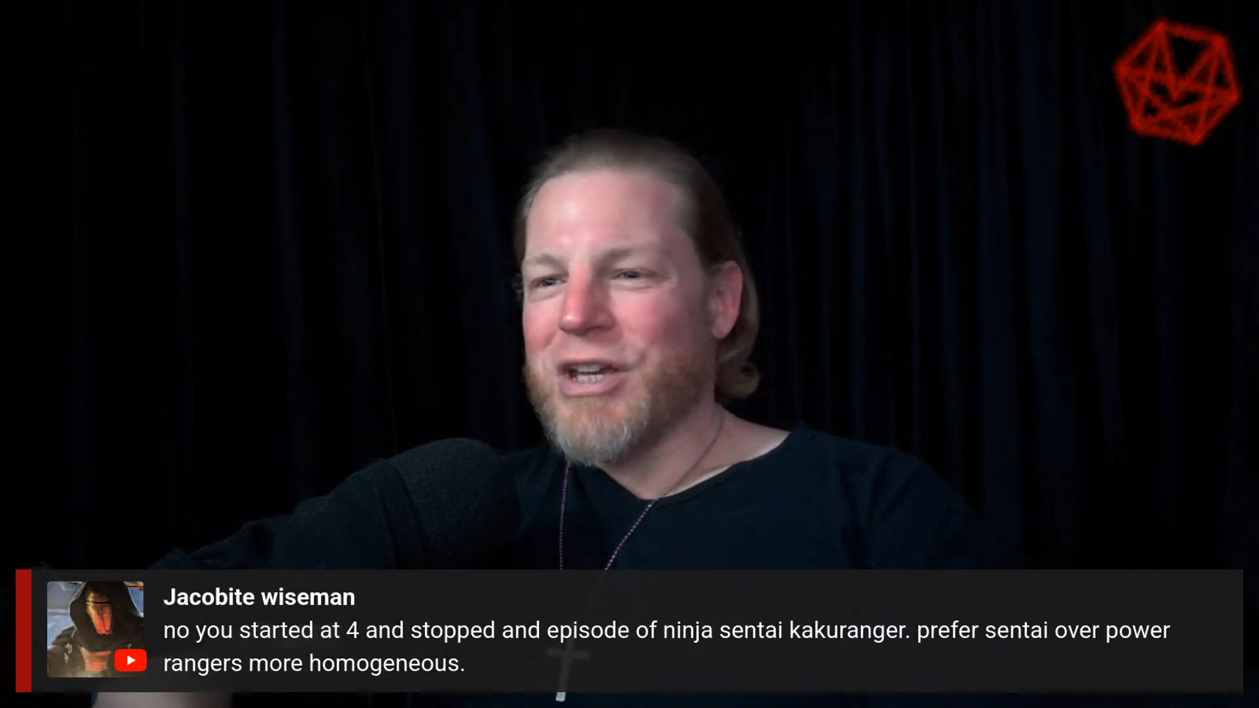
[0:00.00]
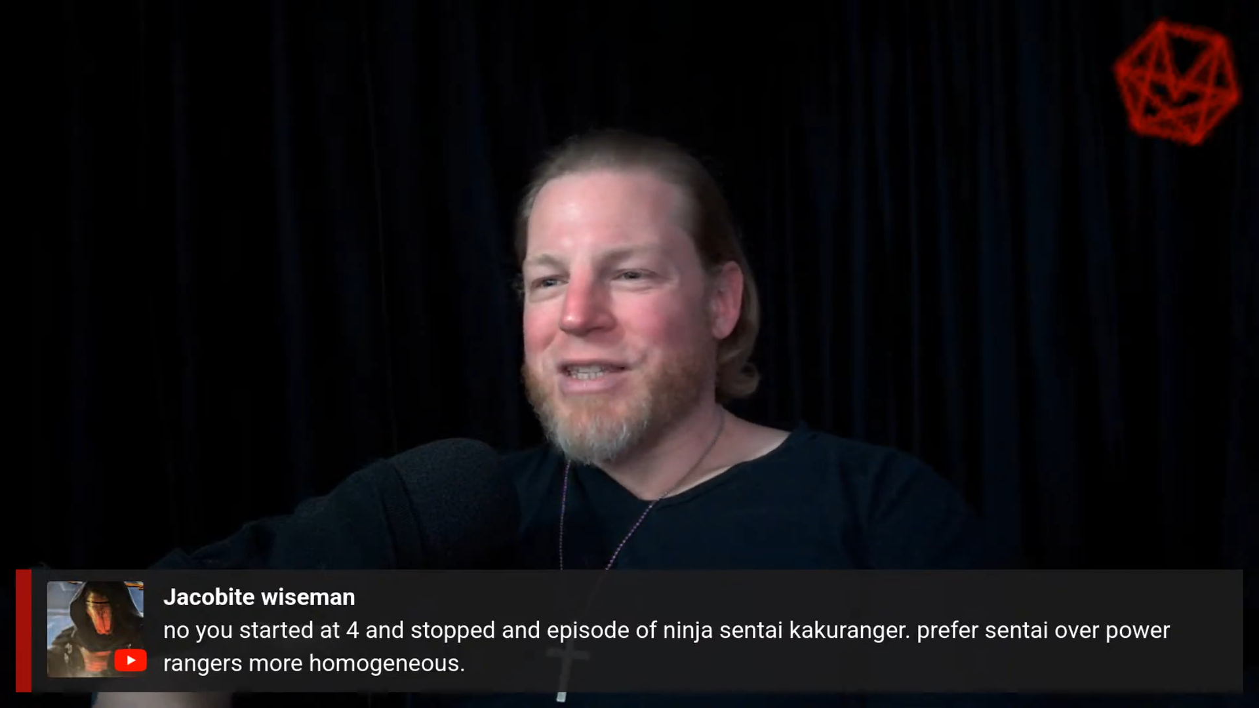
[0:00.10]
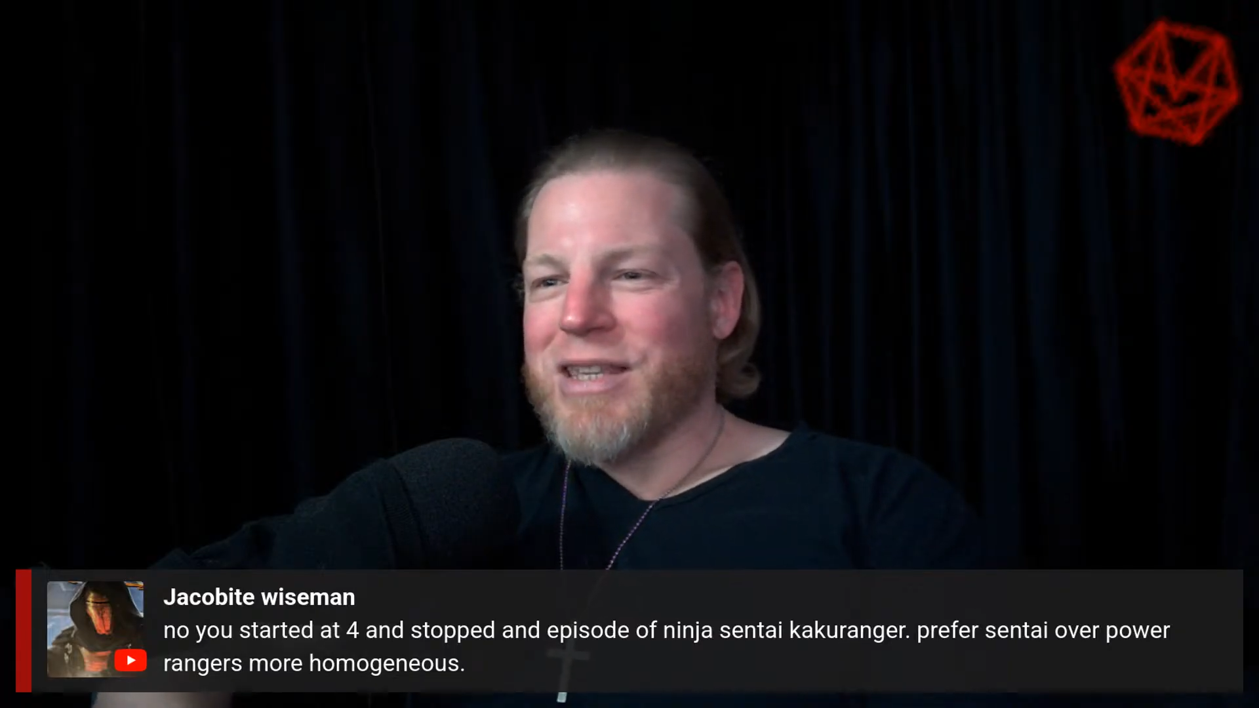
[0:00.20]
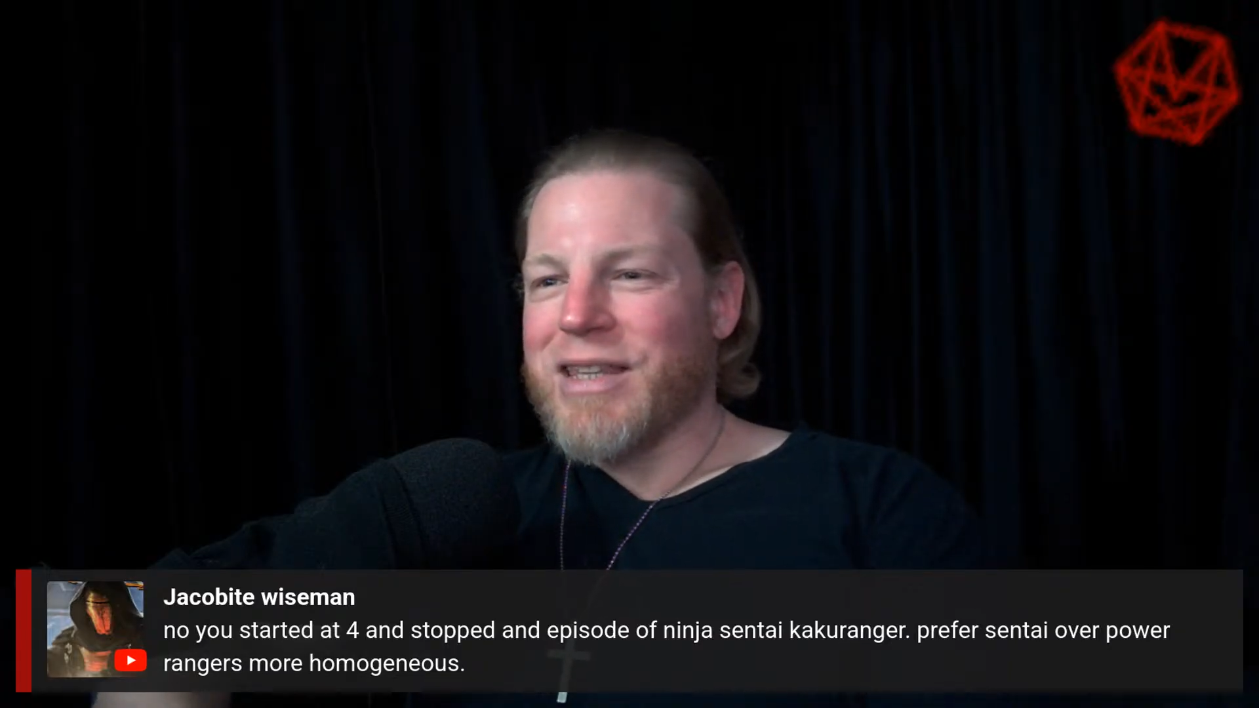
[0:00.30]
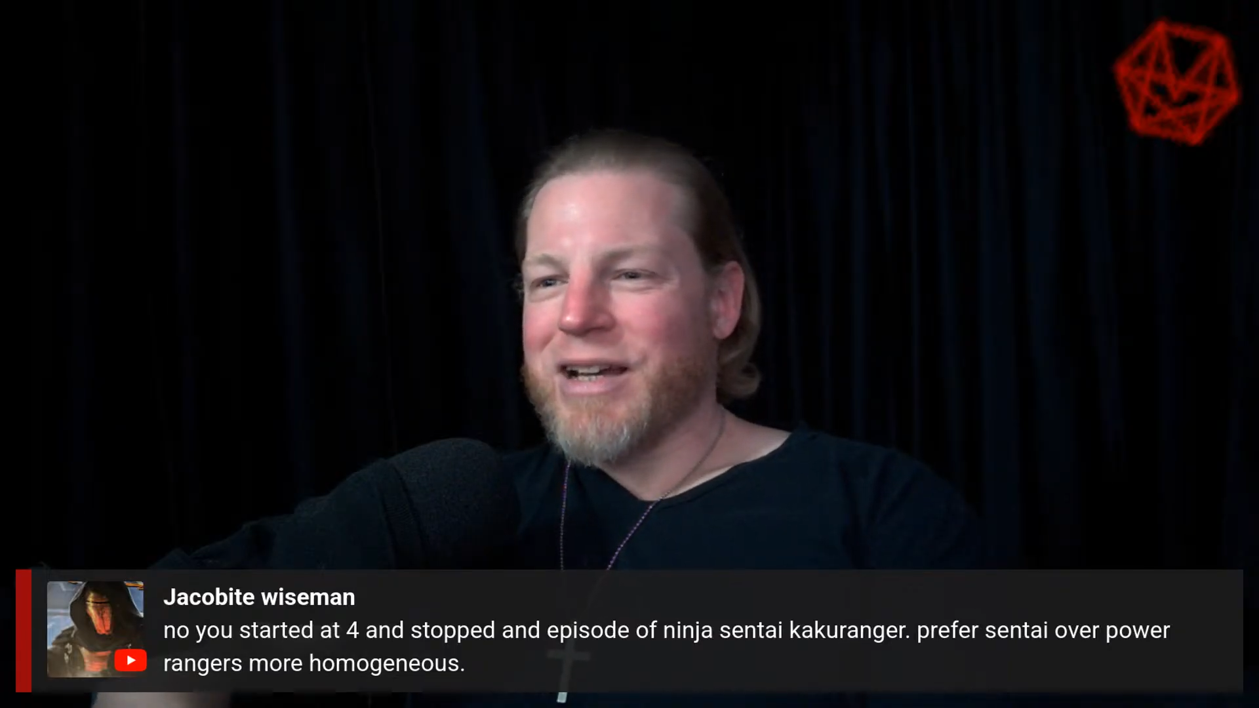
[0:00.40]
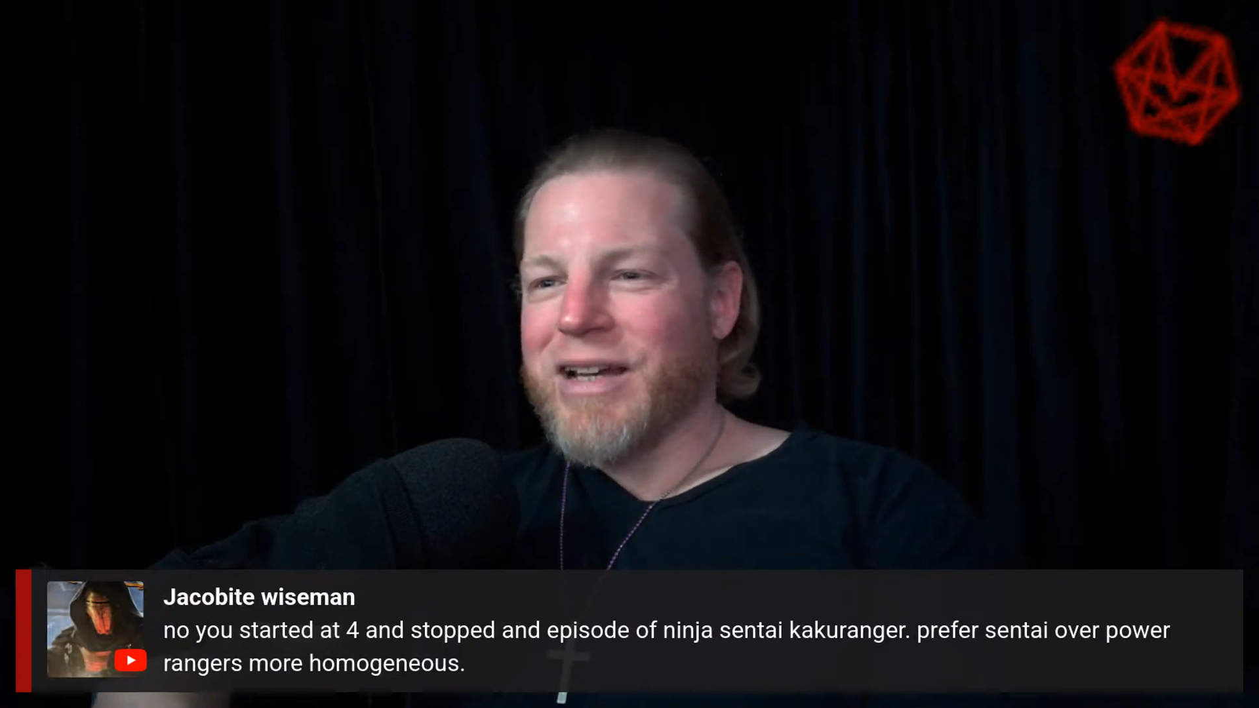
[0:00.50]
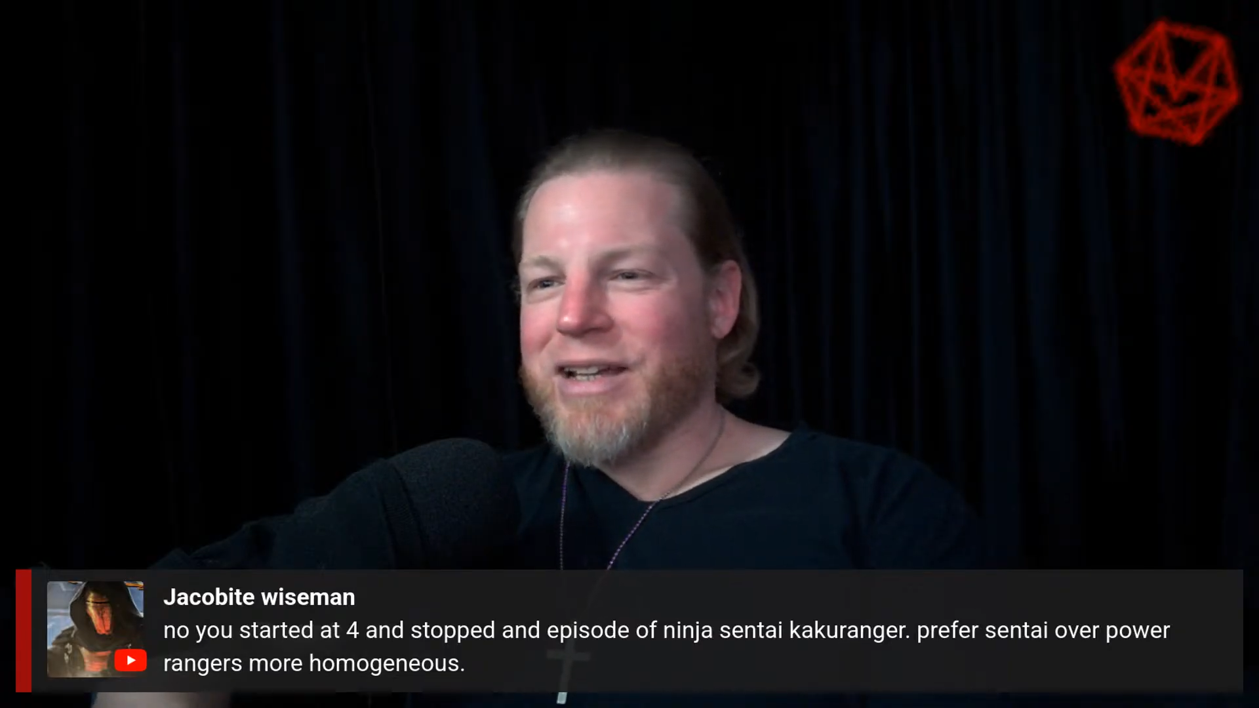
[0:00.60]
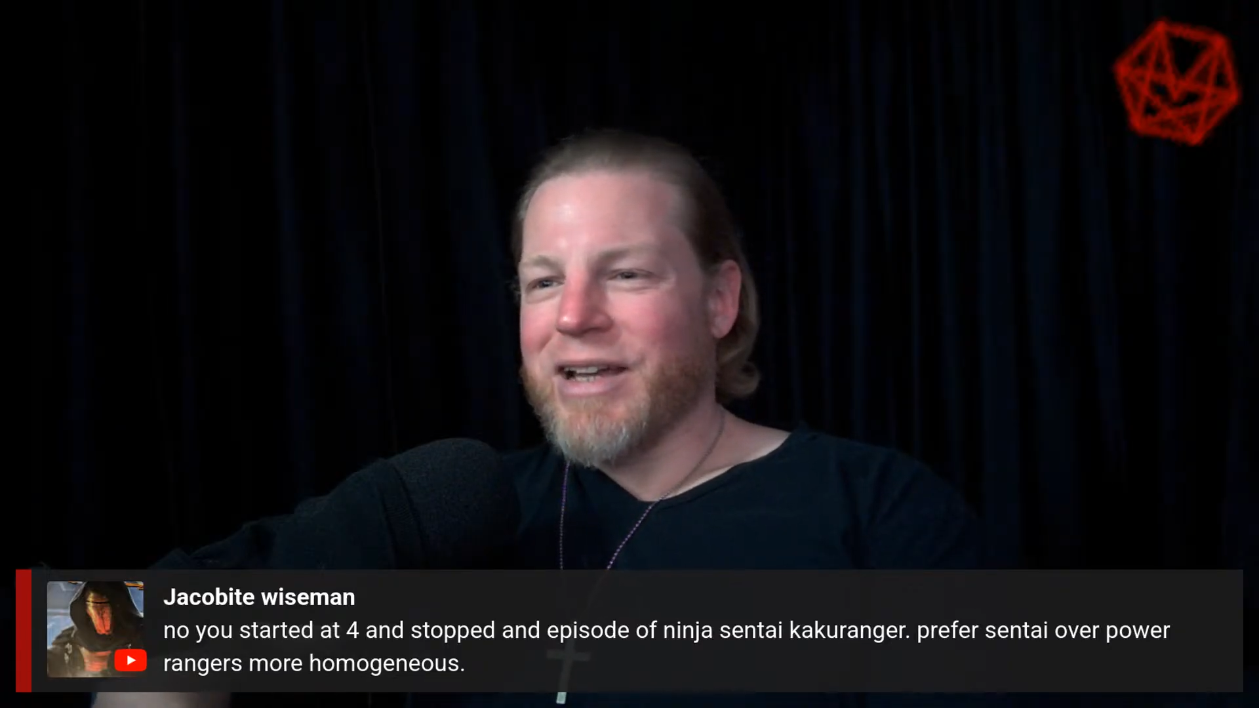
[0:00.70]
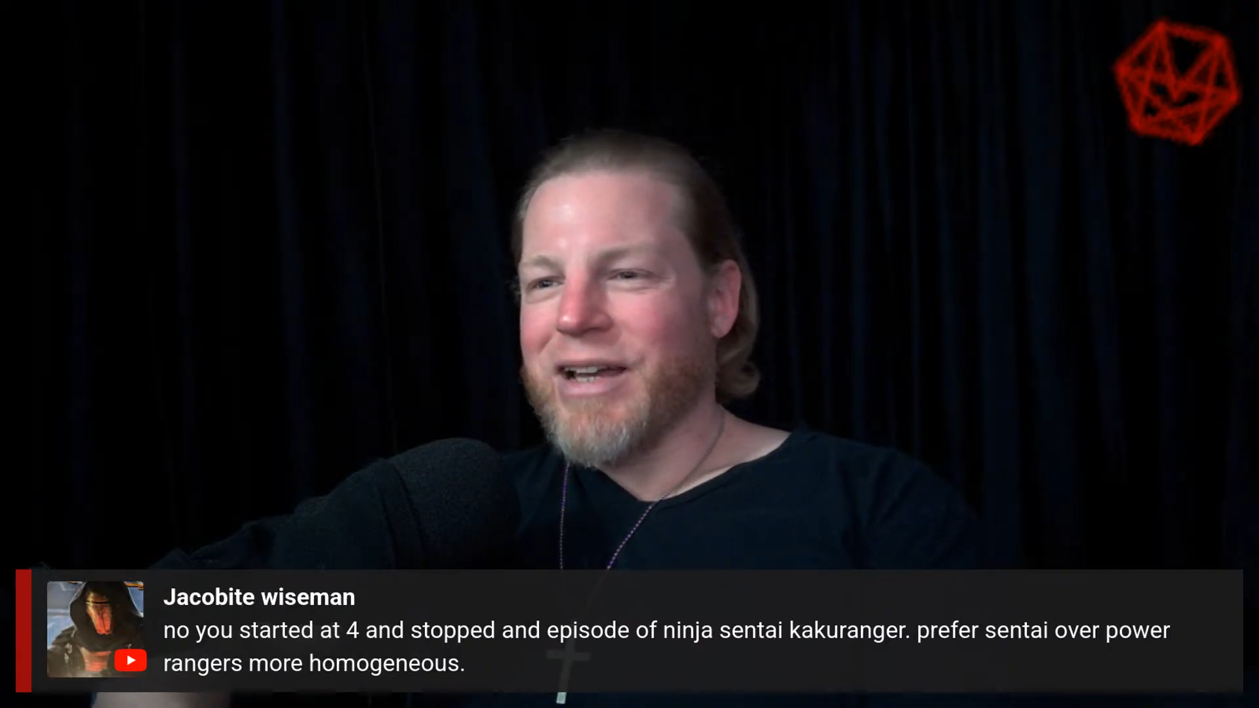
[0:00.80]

Sentai